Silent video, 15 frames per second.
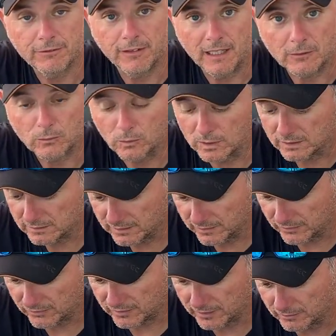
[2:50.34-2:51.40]
flat one
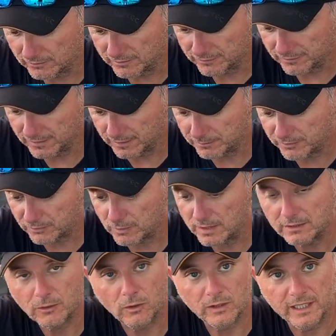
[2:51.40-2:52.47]
instead of a Phillips
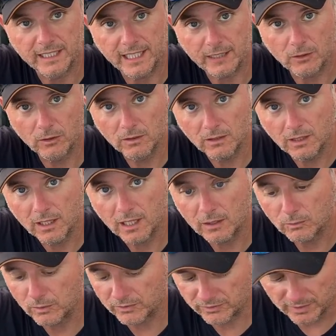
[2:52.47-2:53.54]
one on an angle,
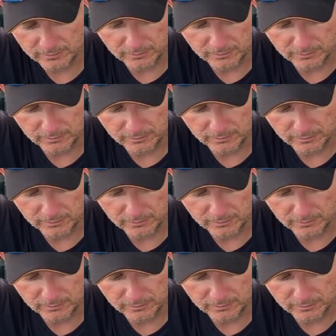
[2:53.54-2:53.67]
I was